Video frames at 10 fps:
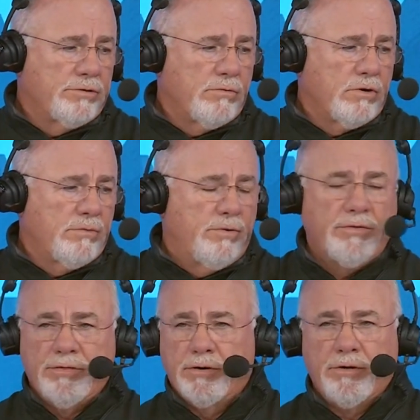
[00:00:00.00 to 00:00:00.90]
so we're going to
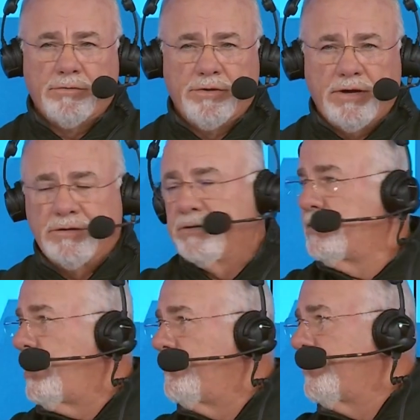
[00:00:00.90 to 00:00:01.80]
put 33000
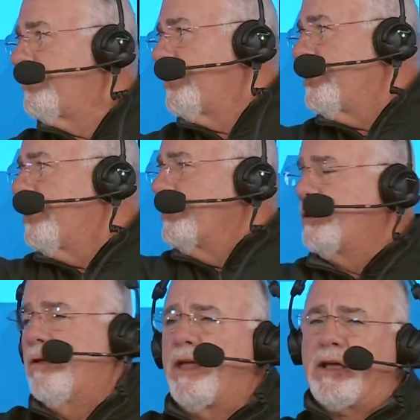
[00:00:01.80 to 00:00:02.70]
aside for three years, you know,